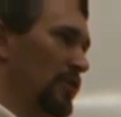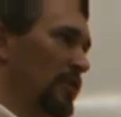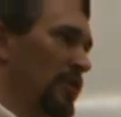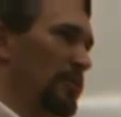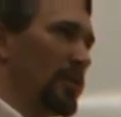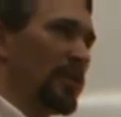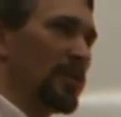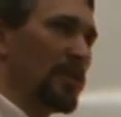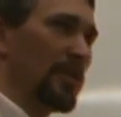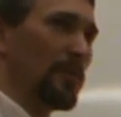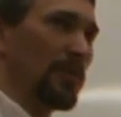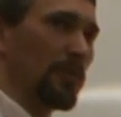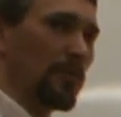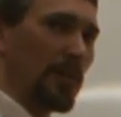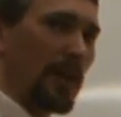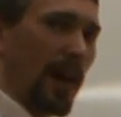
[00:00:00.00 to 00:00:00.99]
Something
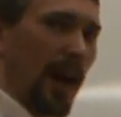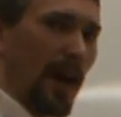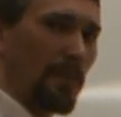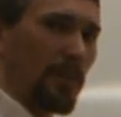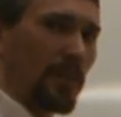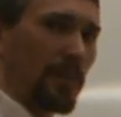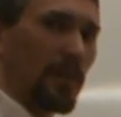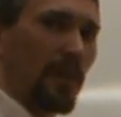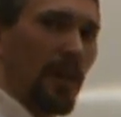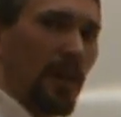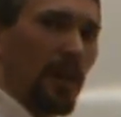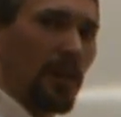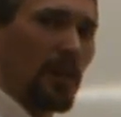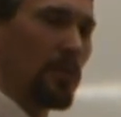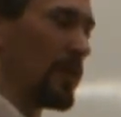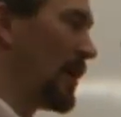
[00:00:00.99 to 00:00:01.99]
similar would happen.
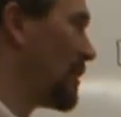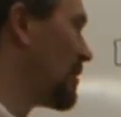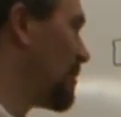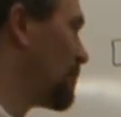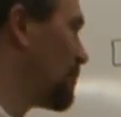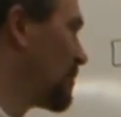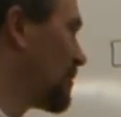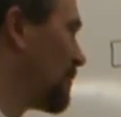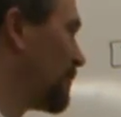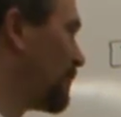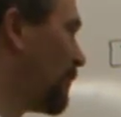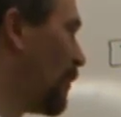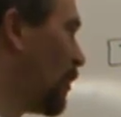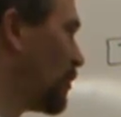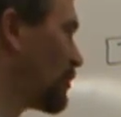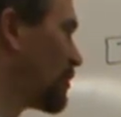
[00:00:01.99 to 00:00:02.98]
You would end up with a
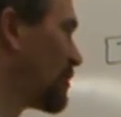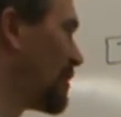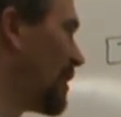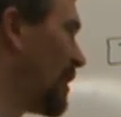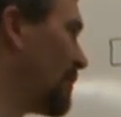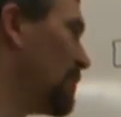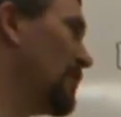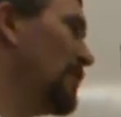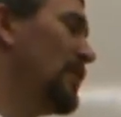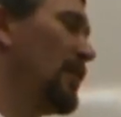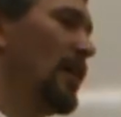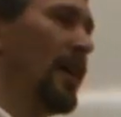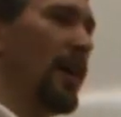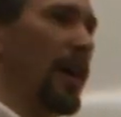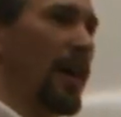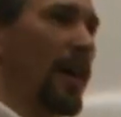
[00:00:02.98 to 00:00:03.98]
false statement,
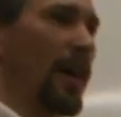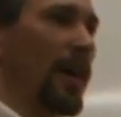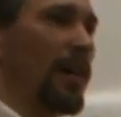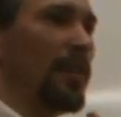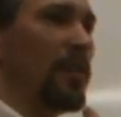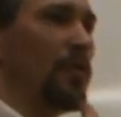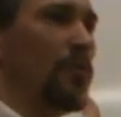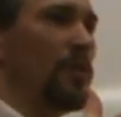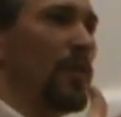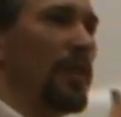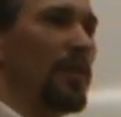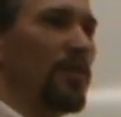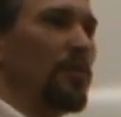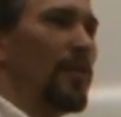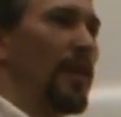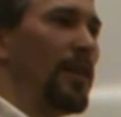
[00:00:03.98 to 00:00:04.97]
and you
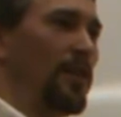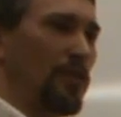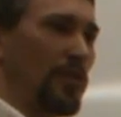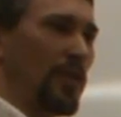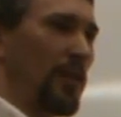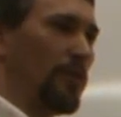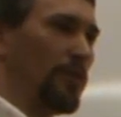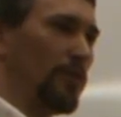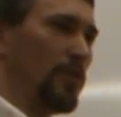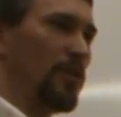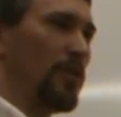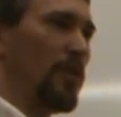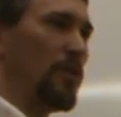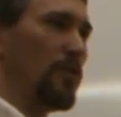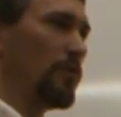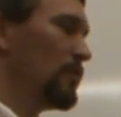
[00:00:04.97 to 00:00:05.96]
need to train yourself to
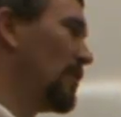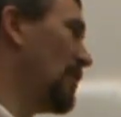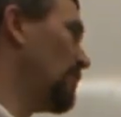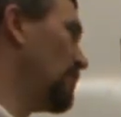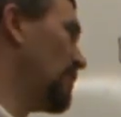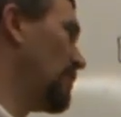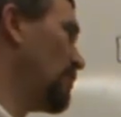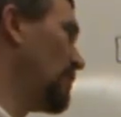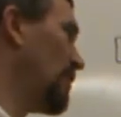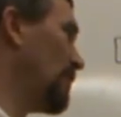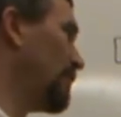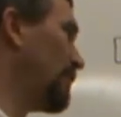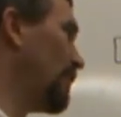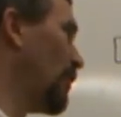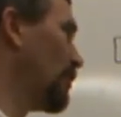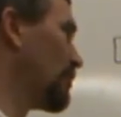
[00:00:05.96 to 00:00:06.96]
know that when you get a
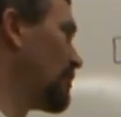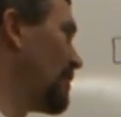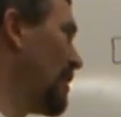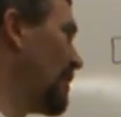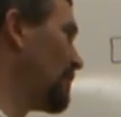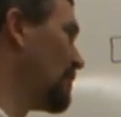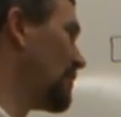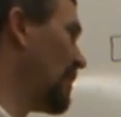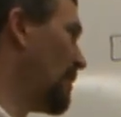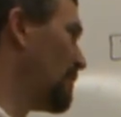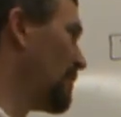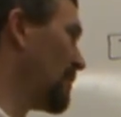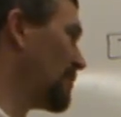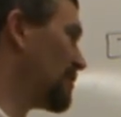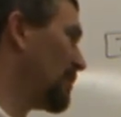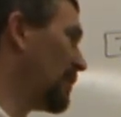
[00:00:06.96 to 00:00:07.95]
false statement, that
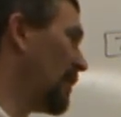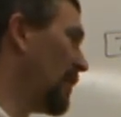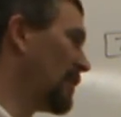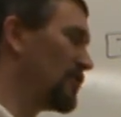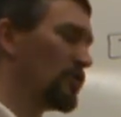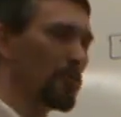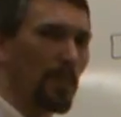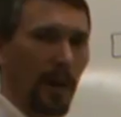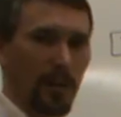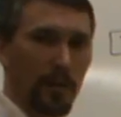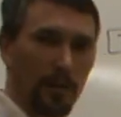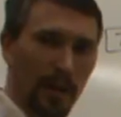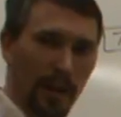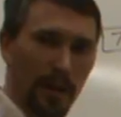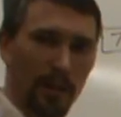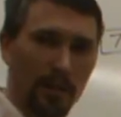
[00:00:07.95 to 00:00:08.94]
means the lines are
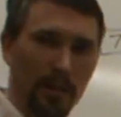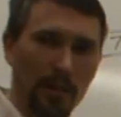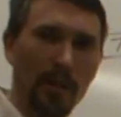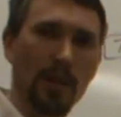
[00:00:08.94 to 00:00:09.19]
parallel.